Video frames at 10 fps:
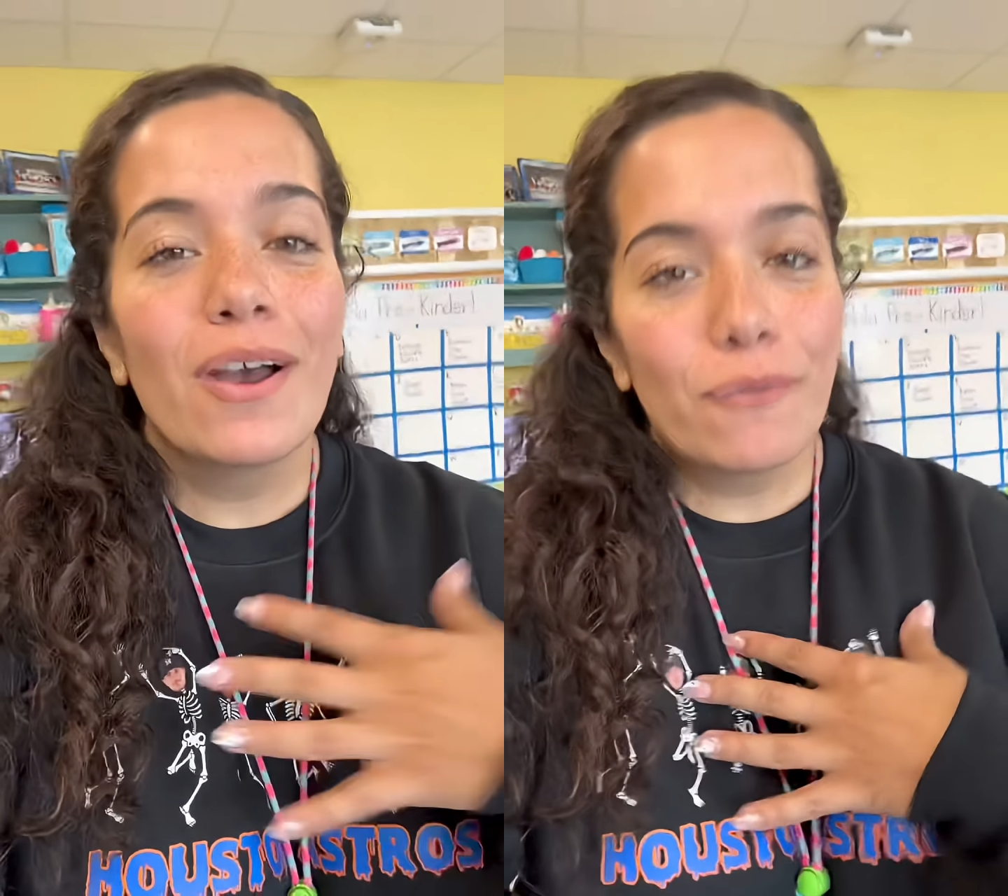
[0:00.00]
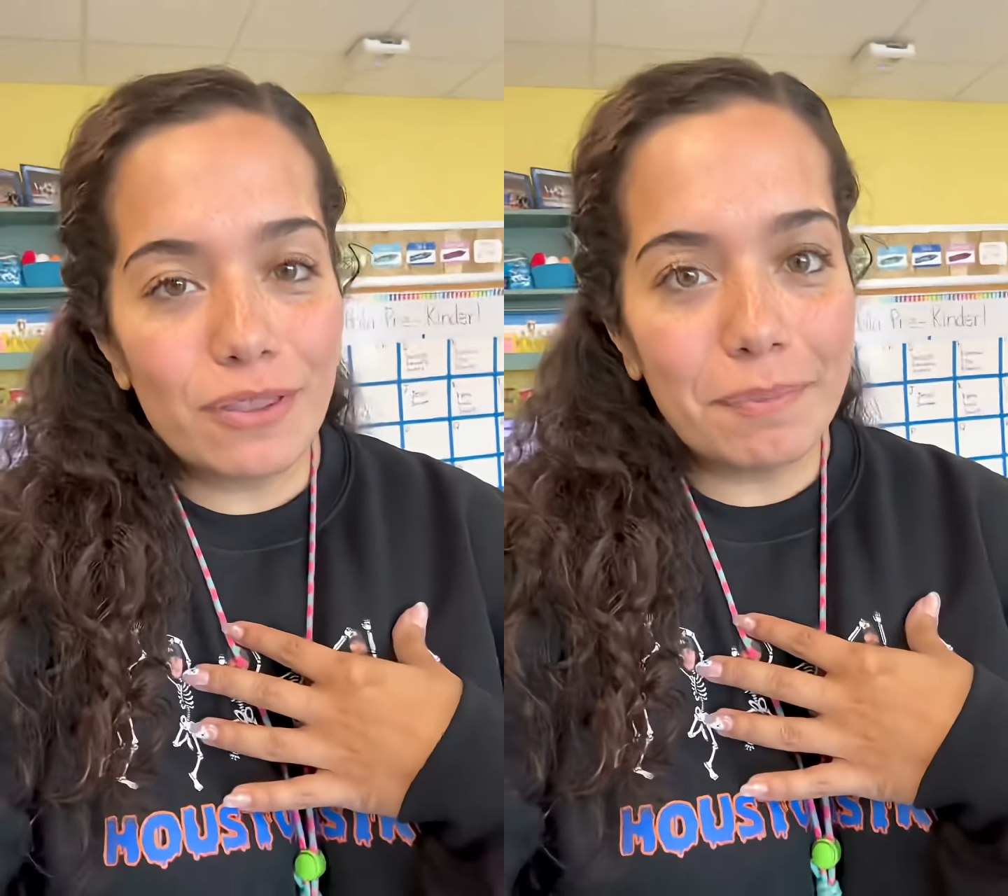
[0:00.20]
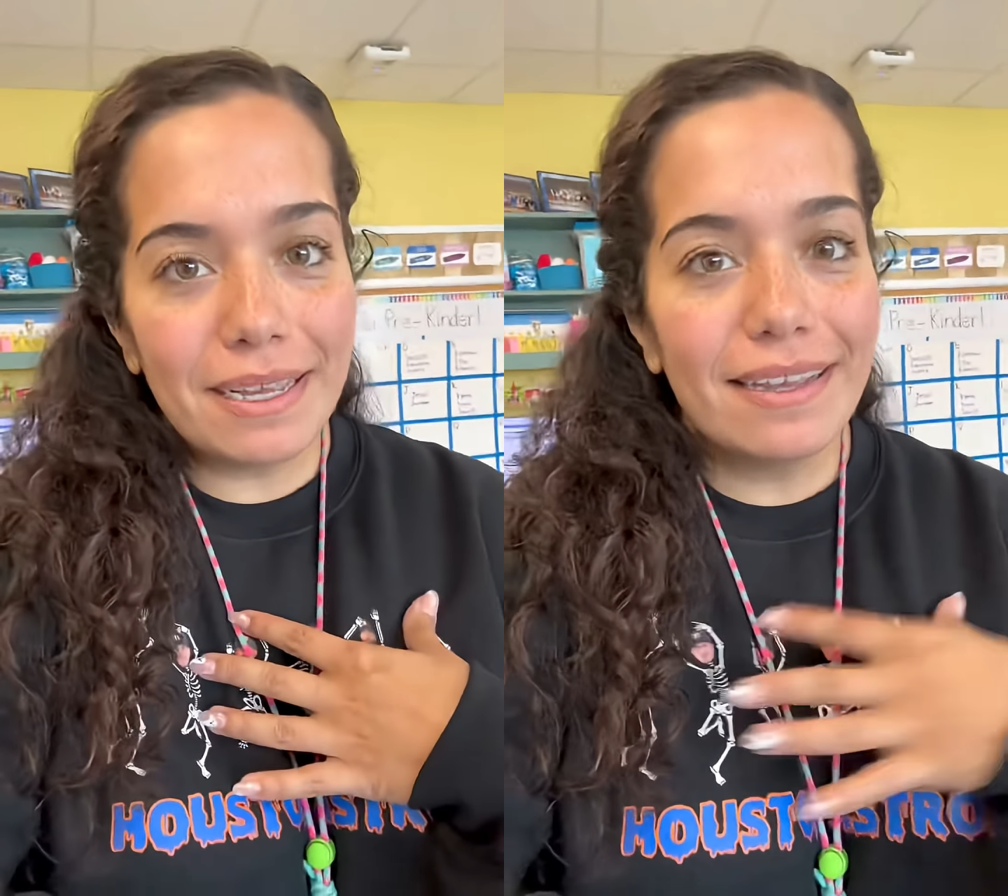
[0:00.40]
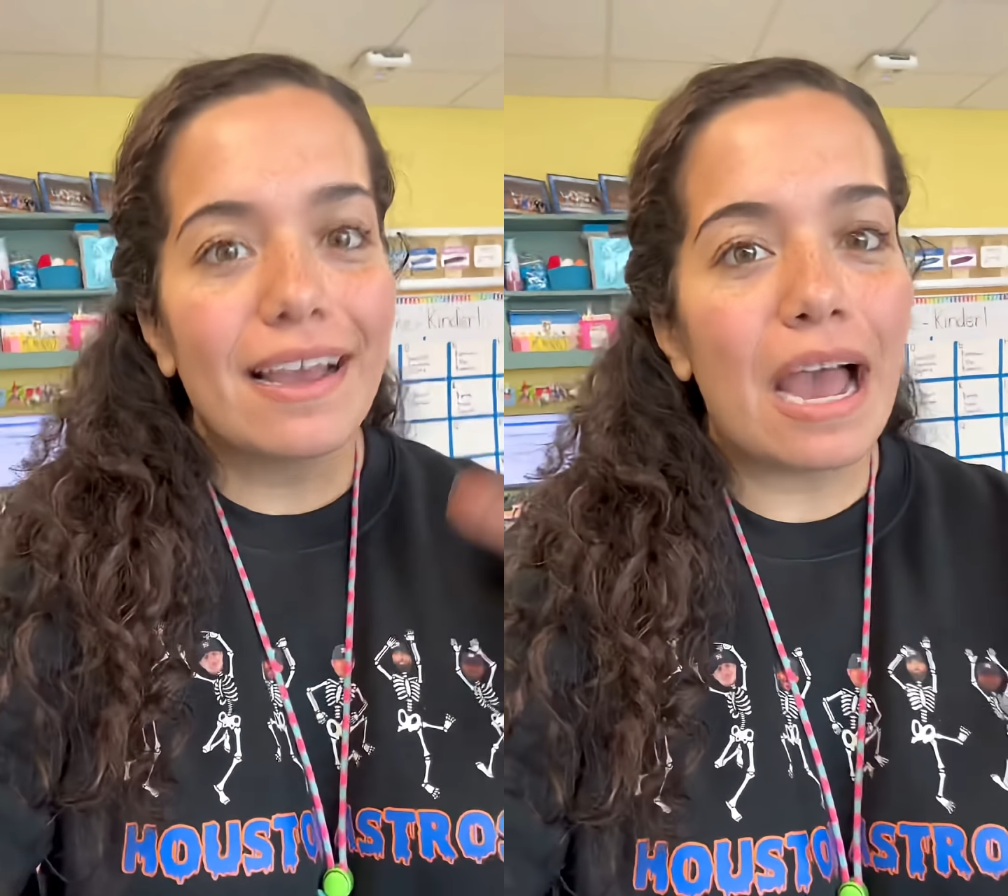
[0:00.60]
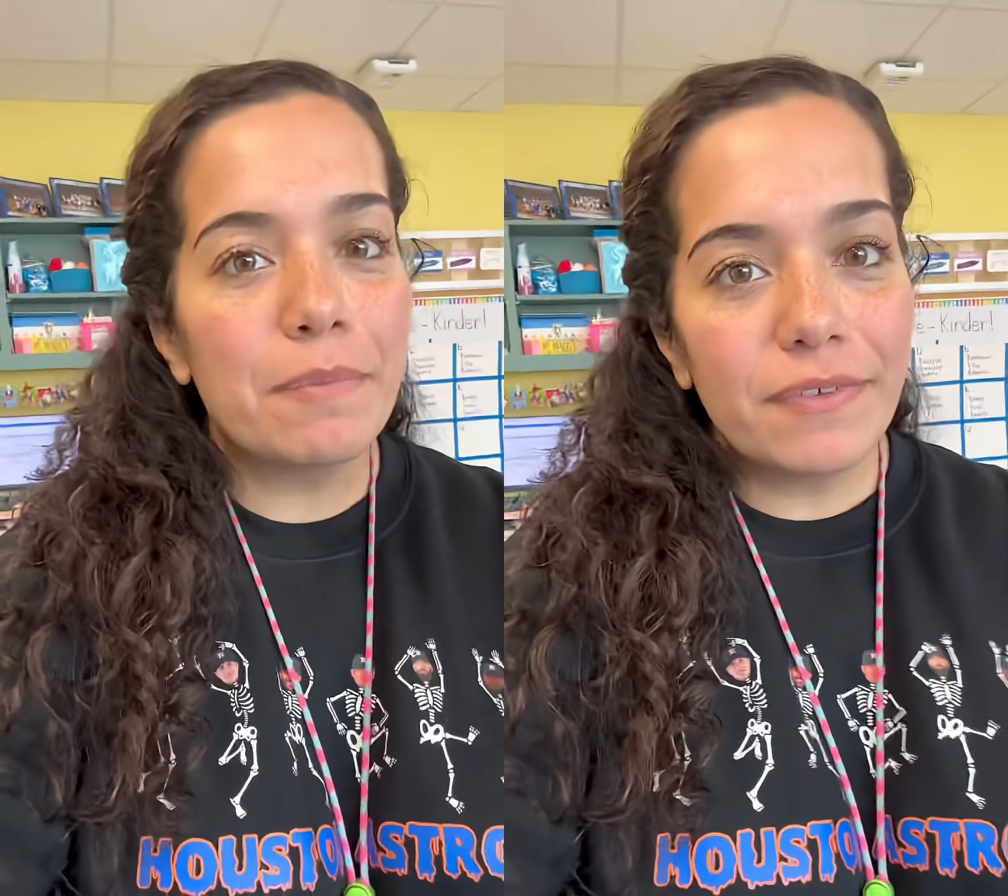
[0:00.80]
With me,
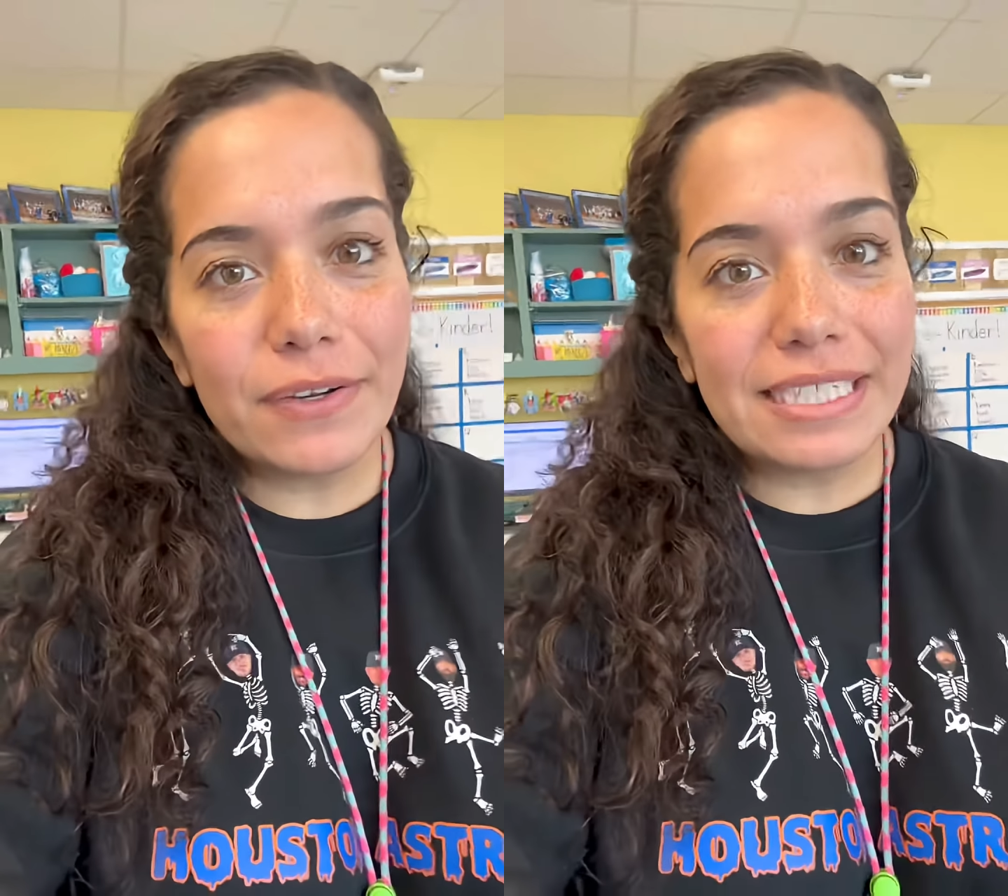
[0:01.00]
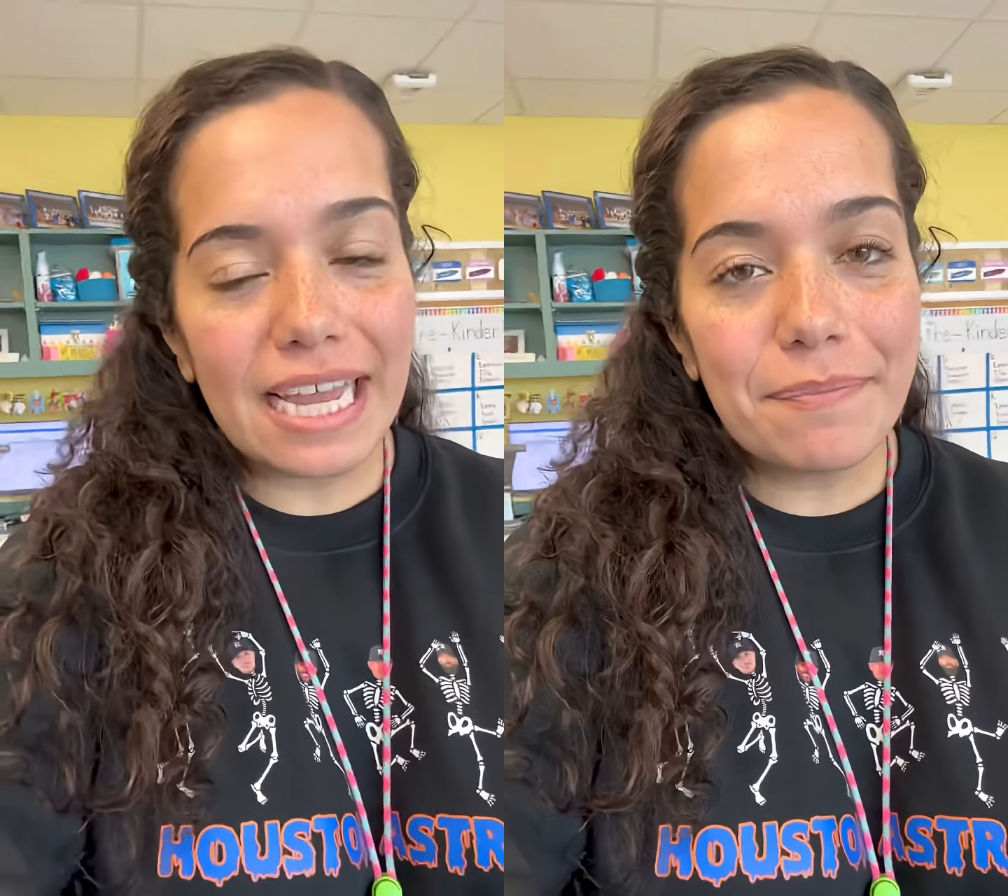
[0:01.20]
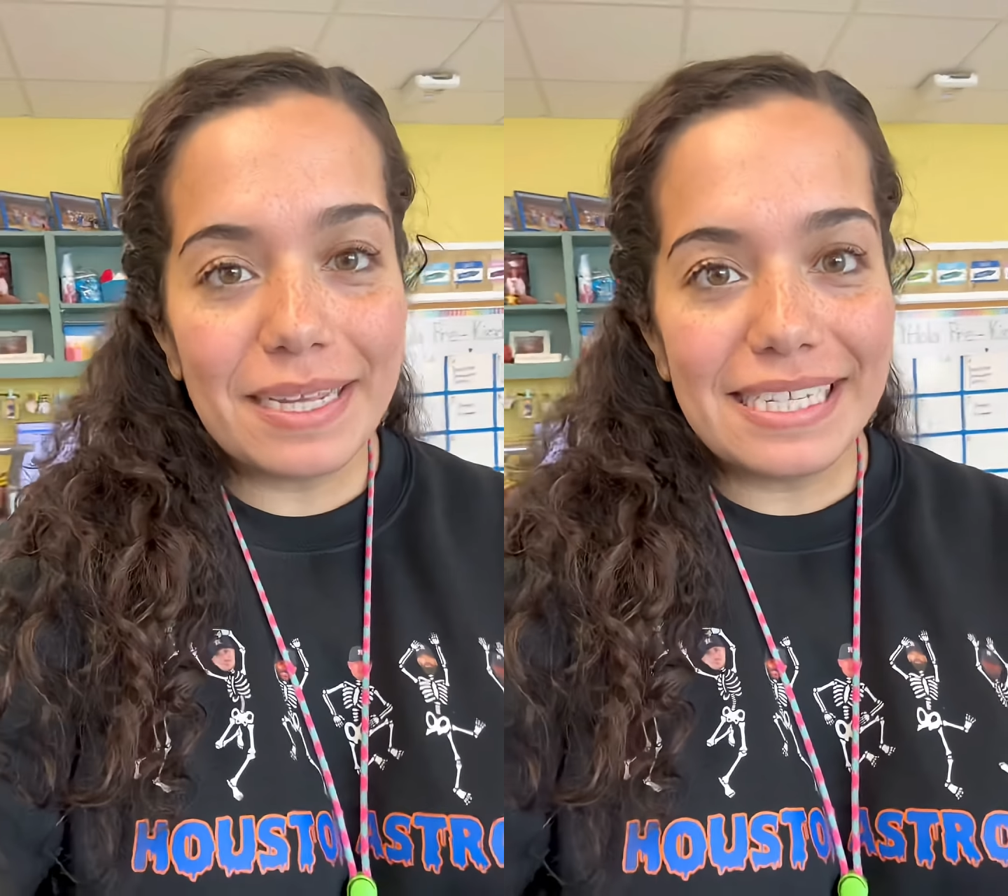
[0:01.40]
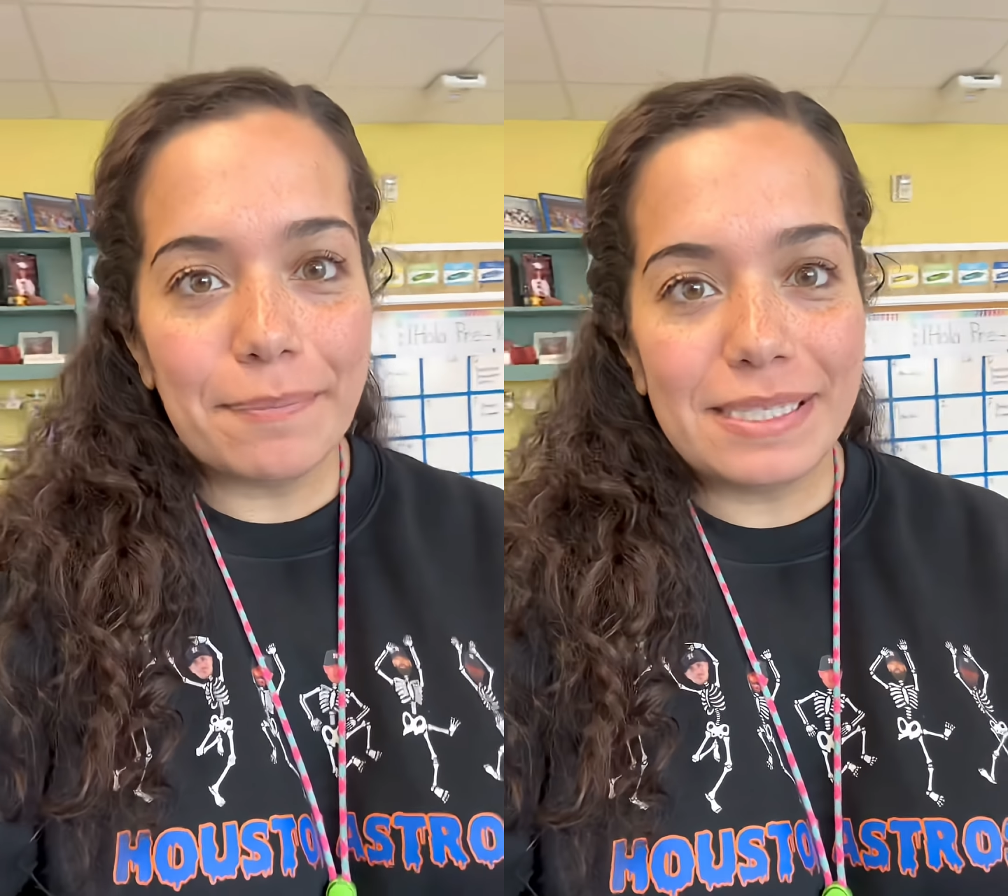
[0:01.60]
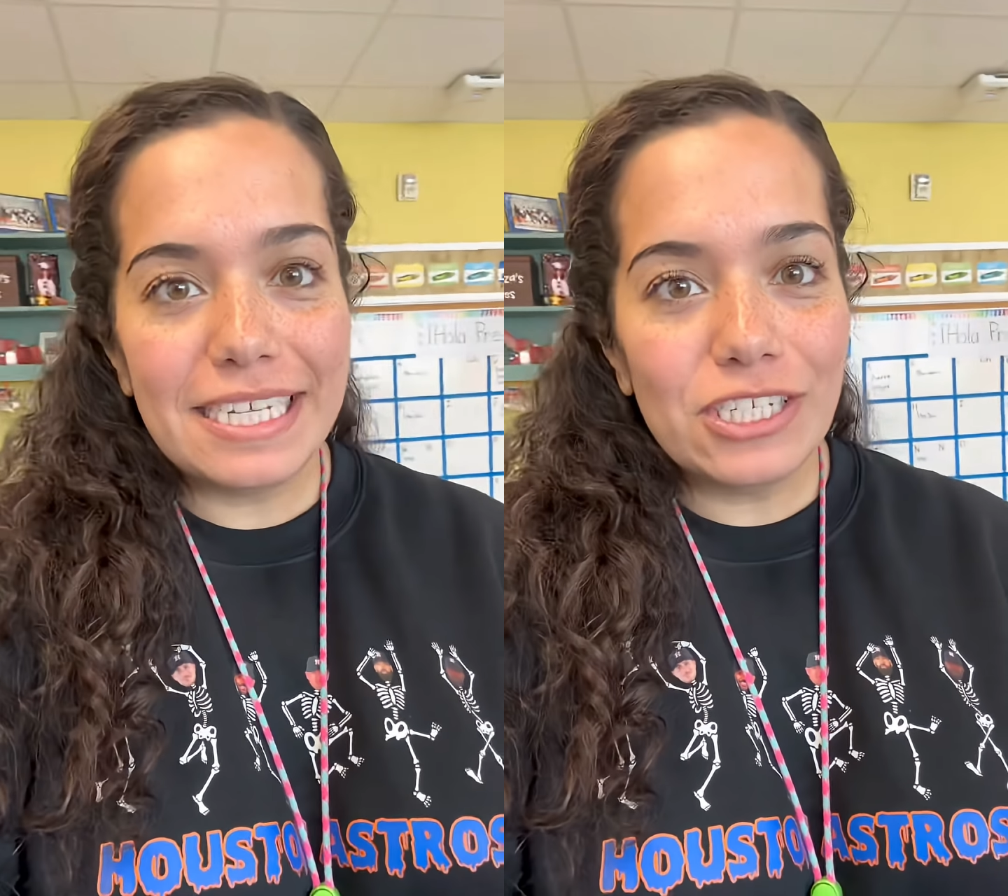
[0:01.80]
I'm a very type B
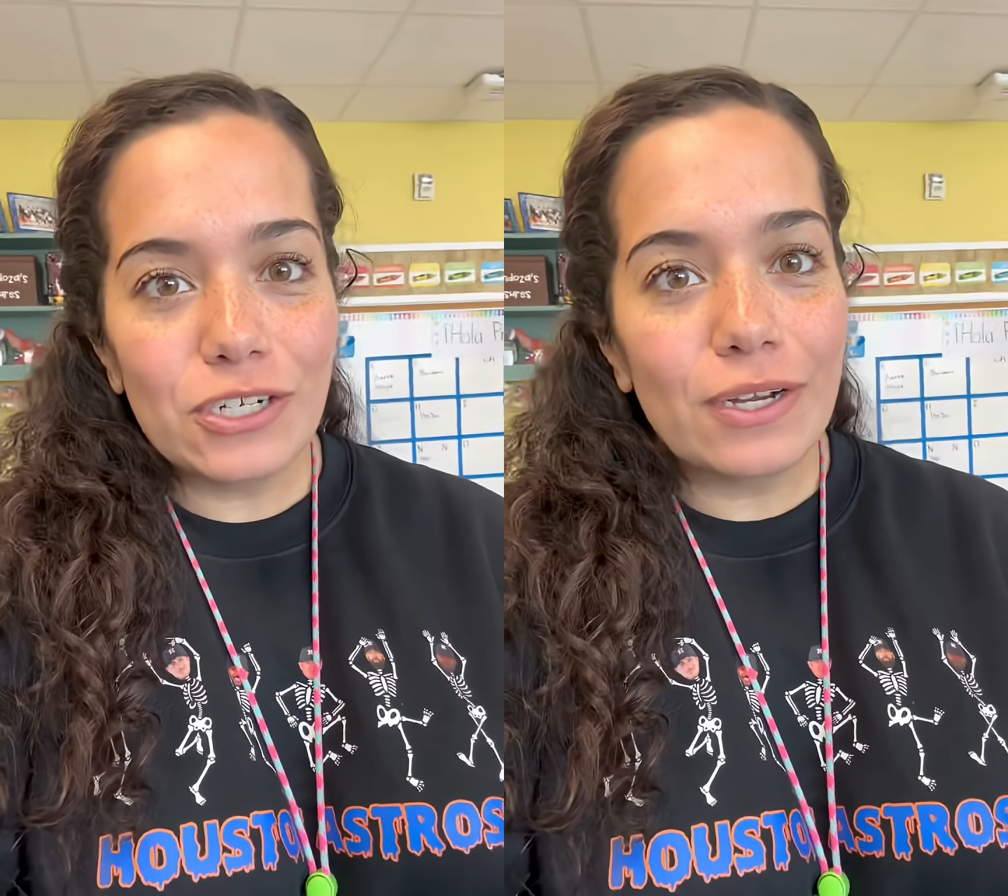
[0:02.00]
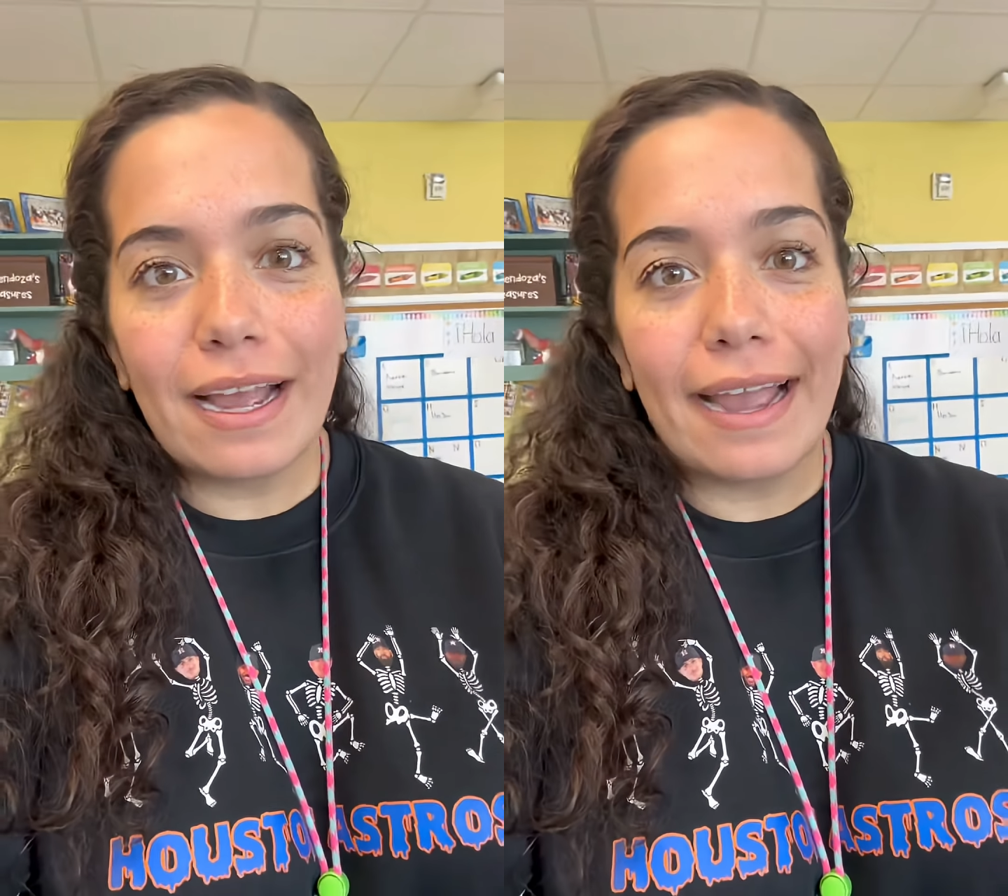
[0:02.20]
type of teacher.